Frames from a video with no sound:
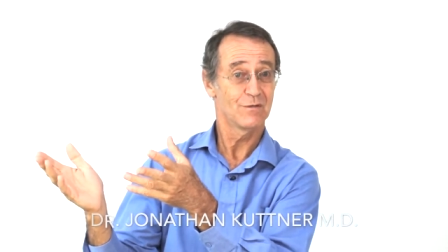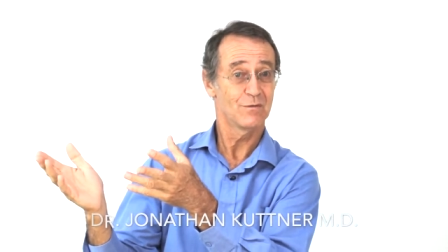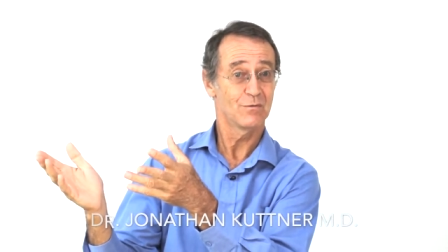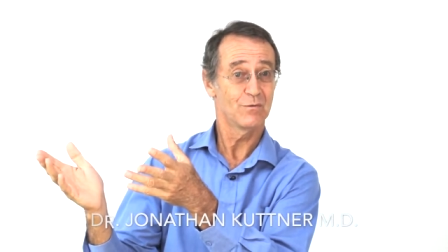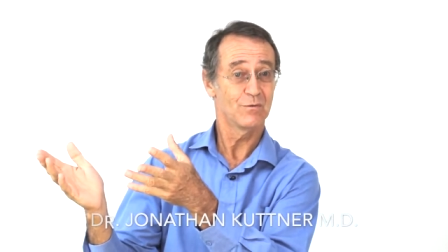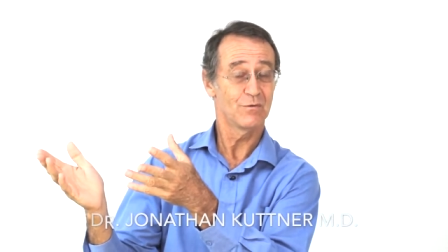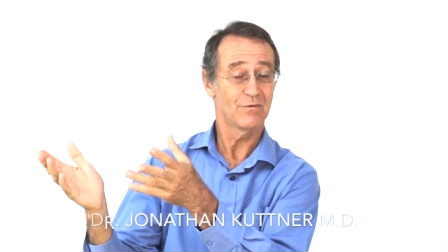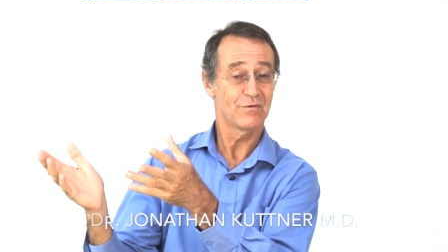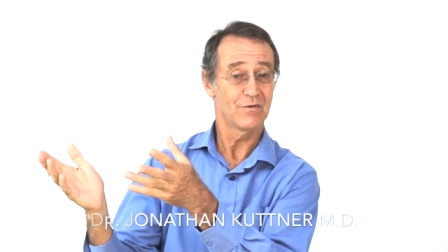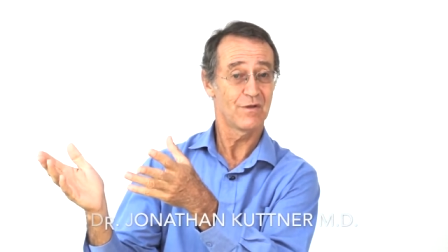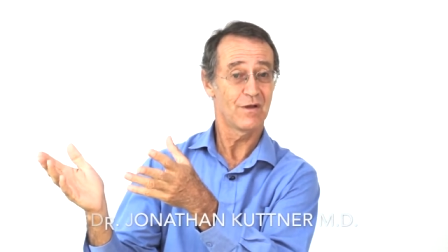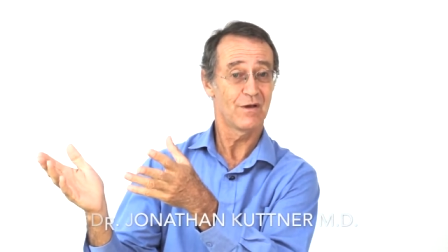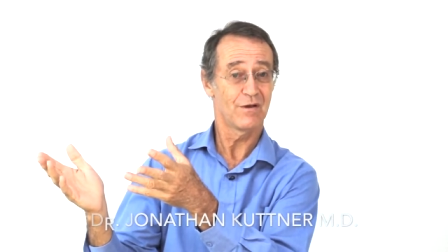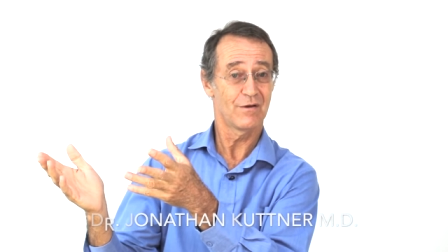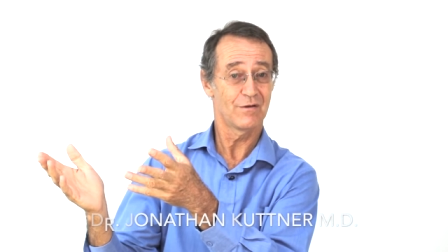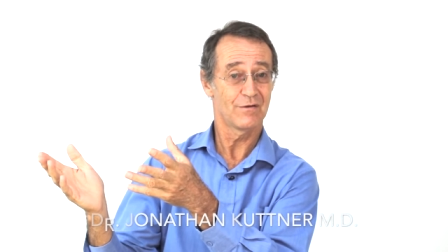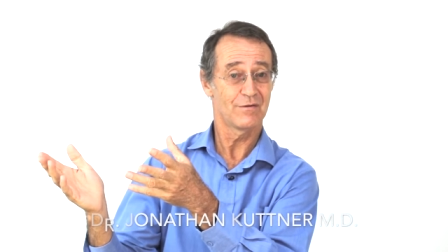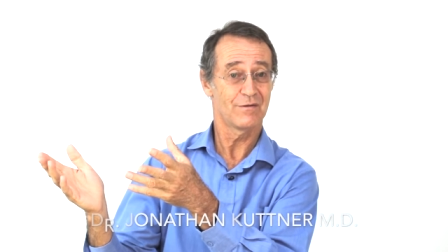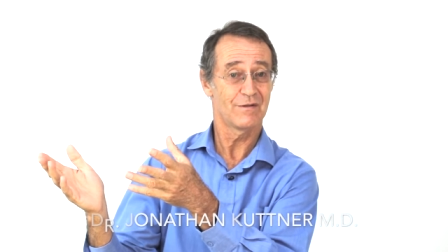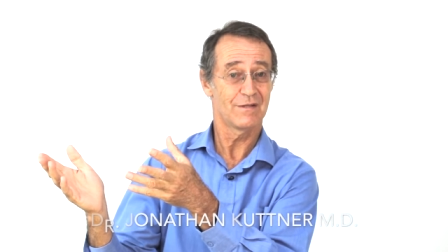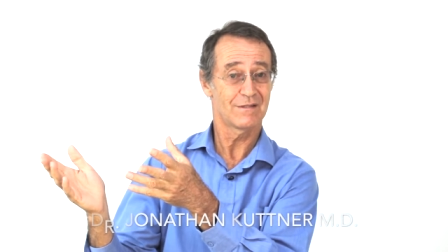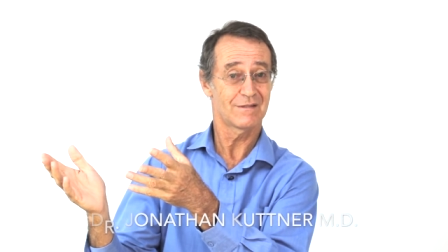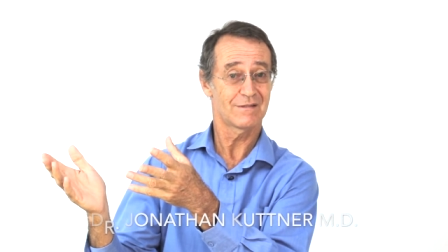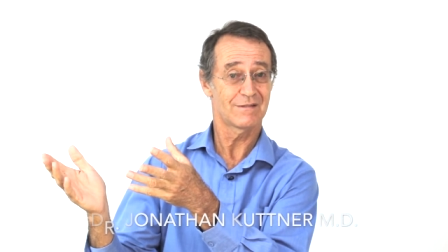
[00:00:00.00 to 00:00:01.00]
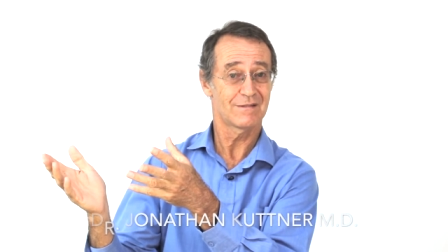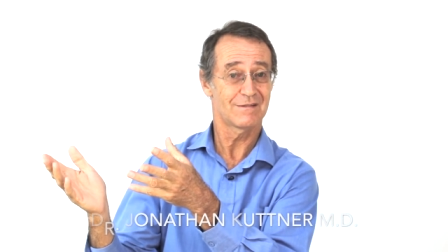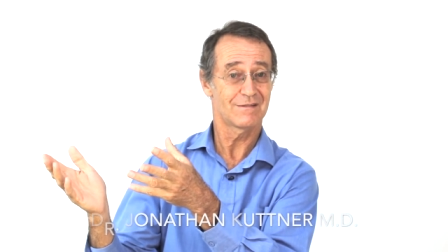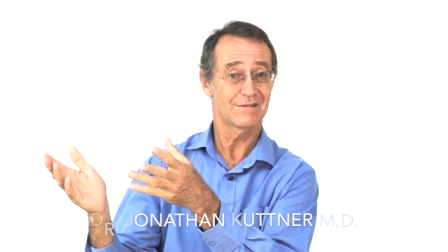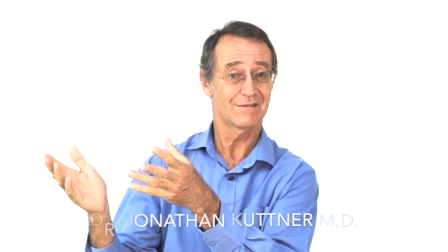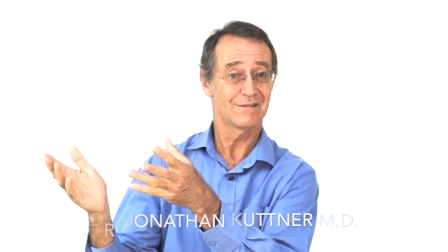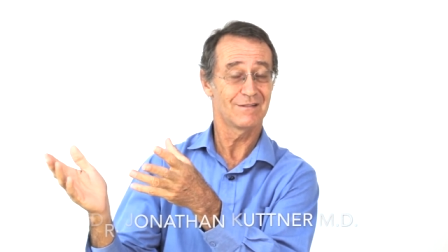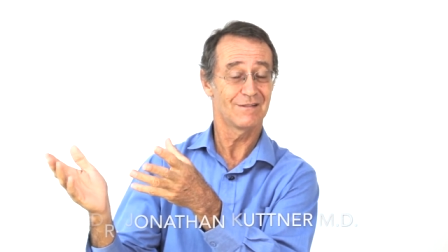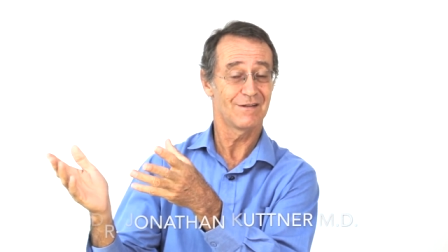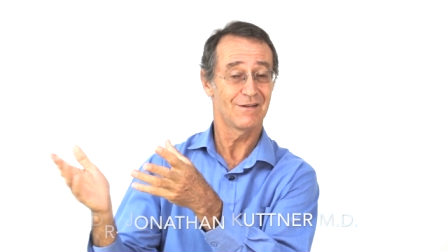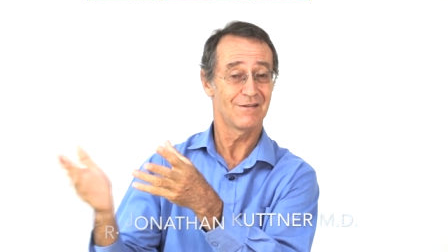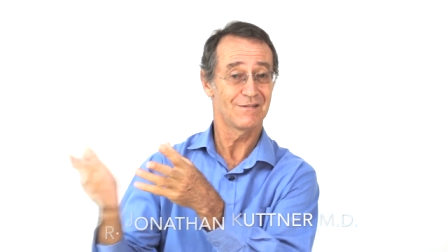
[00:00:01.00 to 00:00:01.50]
will know that
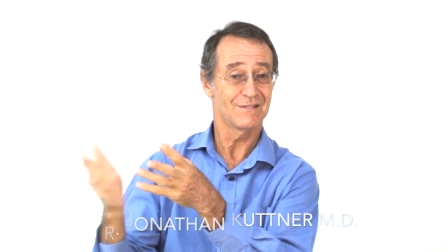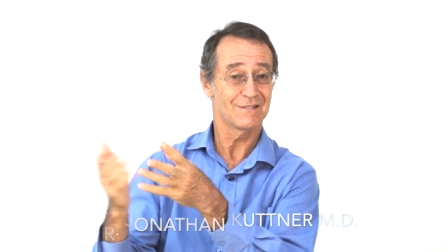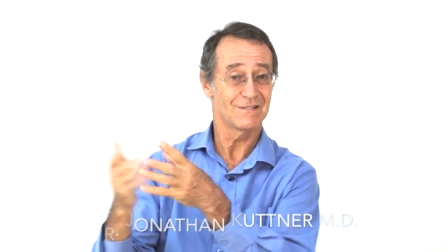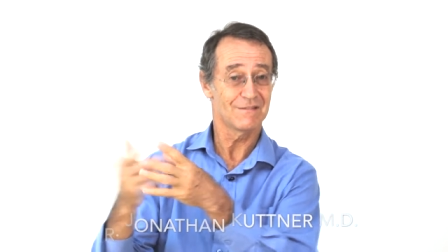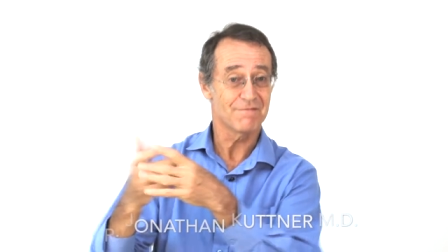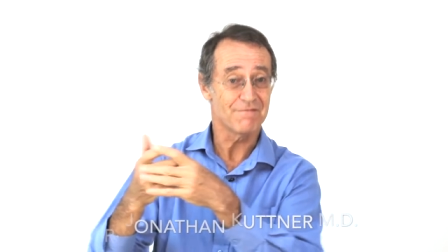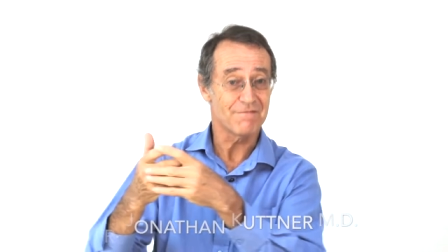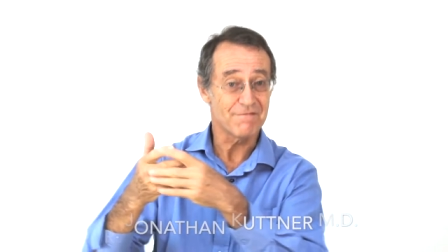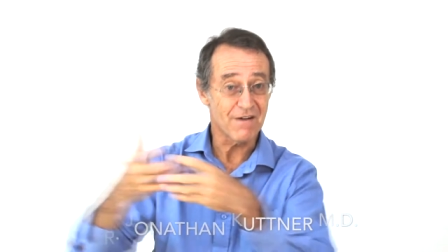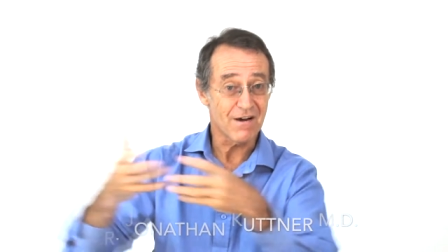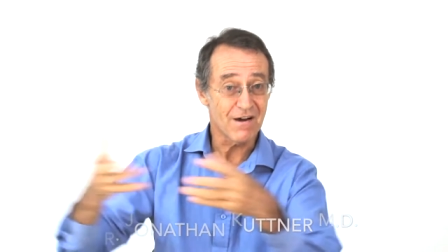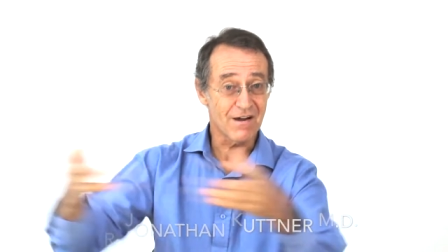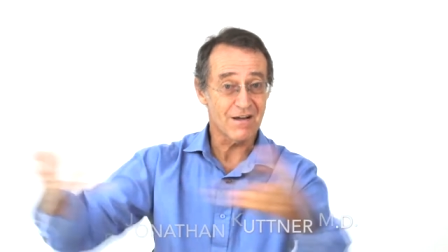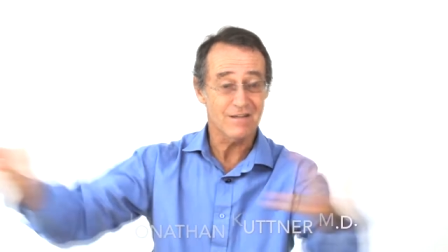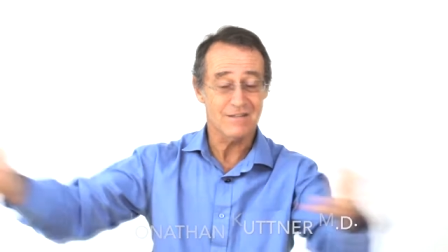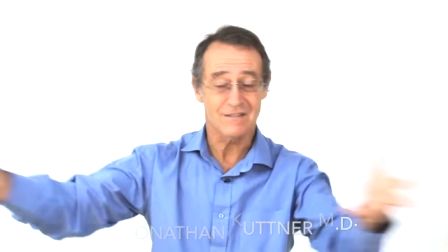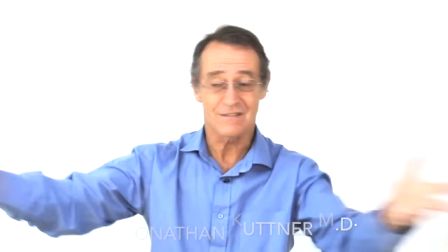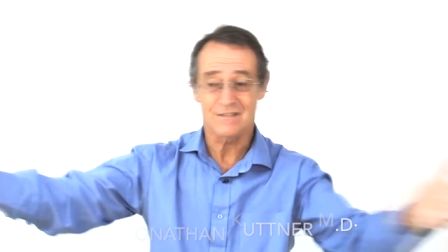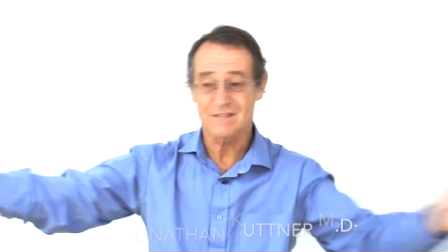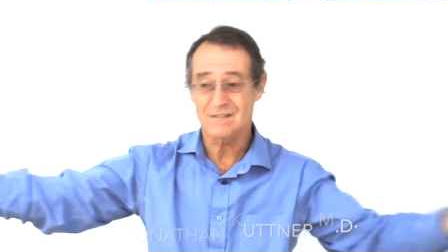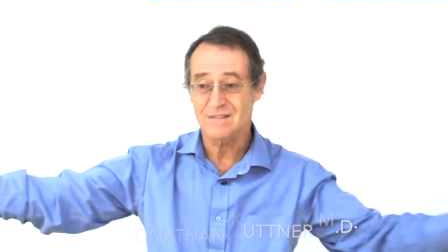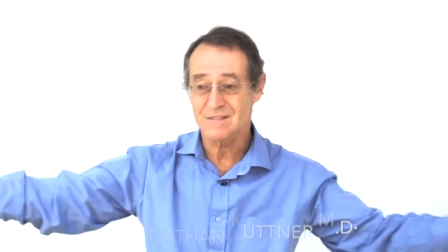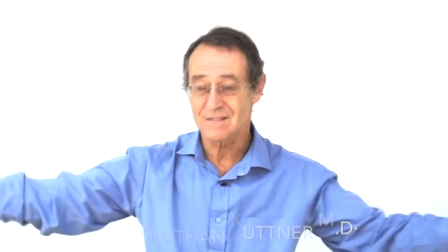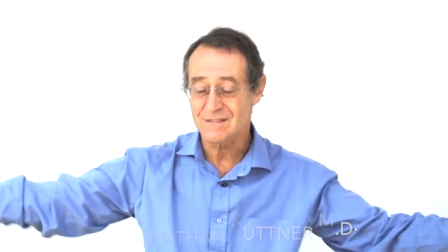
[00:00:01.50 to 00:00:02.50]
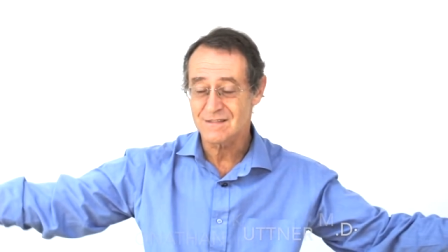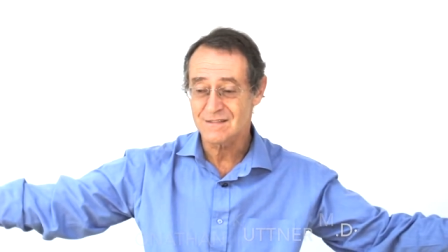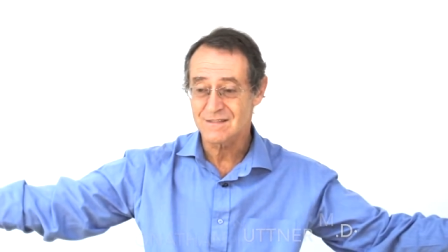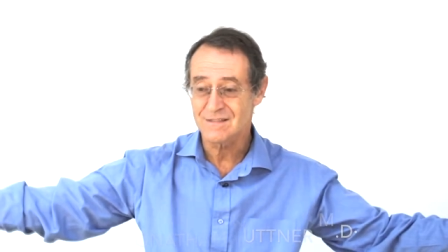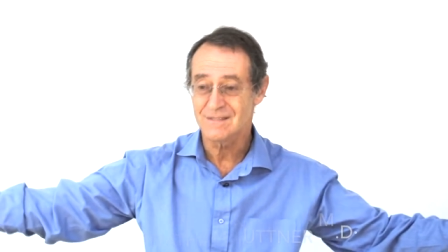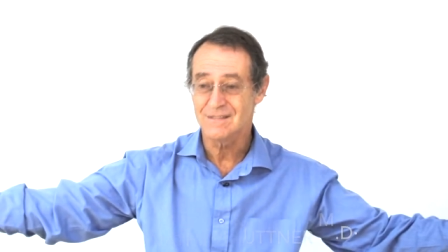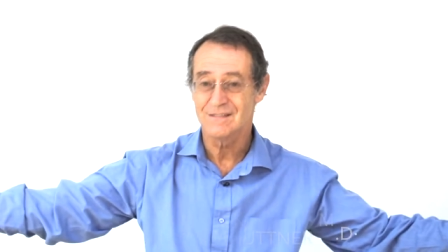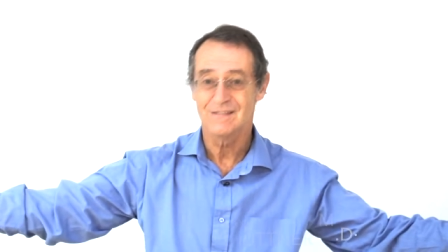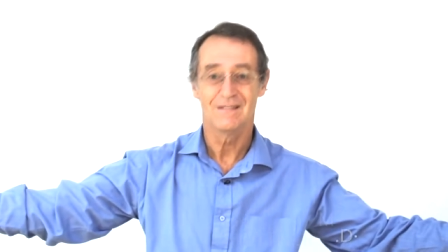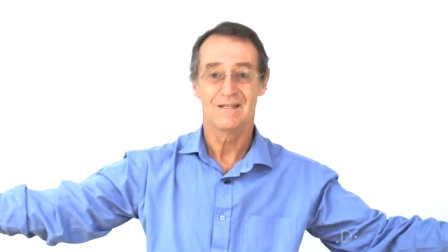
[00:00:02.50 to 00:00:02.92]
you know there's a vast